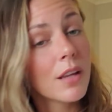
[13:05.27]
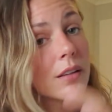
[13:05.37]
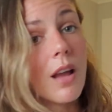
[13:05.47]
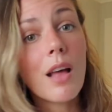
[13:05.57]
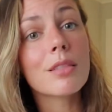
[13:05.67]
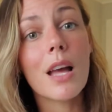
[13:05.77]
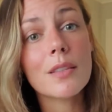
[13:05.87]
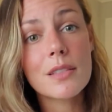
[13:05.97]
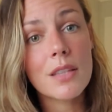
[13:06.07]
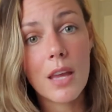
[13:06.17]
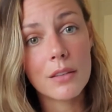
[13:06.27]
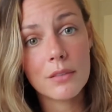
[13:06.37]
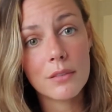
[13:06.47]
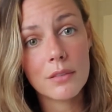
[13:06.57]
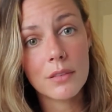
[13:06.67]
Not less than
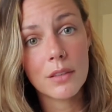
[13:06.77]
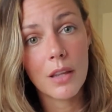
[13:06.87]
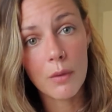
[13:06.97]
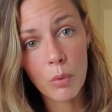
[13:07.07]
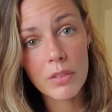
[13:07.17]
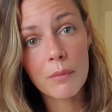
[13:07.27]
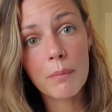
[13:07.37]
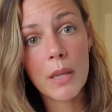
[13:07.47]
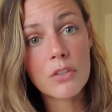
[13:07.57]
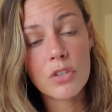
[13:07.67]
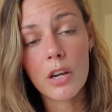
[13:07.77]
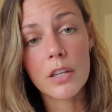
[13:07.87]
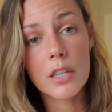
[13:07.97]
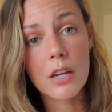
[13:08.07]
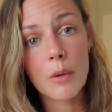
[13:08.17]
where the
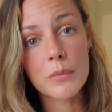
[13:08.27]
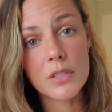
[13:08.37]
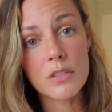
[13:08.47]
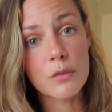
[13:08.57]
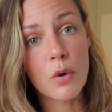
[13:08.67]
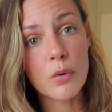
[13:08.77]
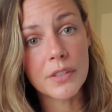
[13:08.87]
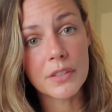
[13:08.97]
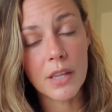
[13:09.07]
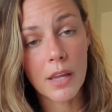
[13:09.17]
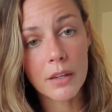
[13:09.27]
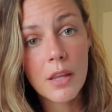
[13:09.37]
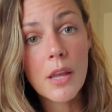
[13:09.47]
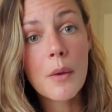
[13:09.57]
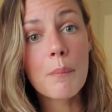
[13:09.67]
matriarchy comes into focus again,
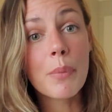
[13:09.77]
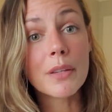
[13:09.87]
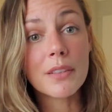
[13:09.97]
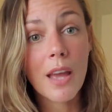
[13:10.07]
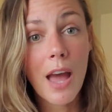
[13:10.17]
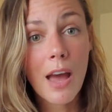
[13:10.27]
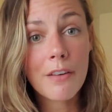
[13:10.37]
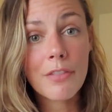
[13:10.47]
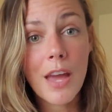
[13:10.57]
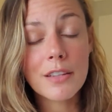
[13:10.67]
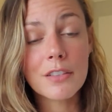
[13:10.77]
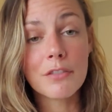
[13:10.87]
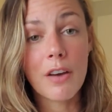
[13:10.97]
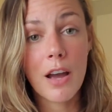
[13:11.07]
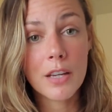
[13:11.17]
but to have that
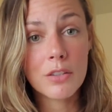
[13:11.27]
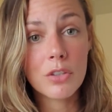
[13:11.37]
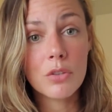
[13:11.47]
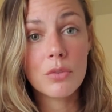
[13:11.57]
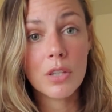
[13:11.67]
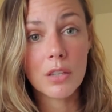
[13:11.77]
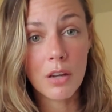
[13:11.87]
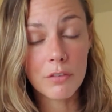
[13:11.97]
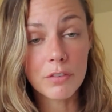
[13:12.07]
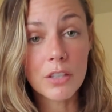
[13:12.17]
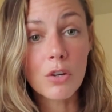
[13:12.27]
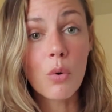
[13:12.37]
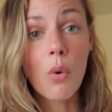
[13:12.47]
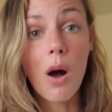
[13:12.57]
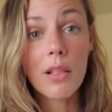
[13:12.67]
divine union of
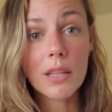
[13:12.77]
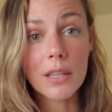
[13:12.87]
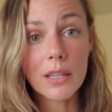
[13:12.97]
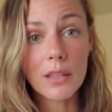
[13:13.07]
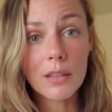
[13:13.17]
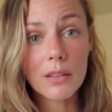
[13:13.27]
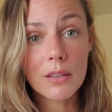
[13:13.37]
equality,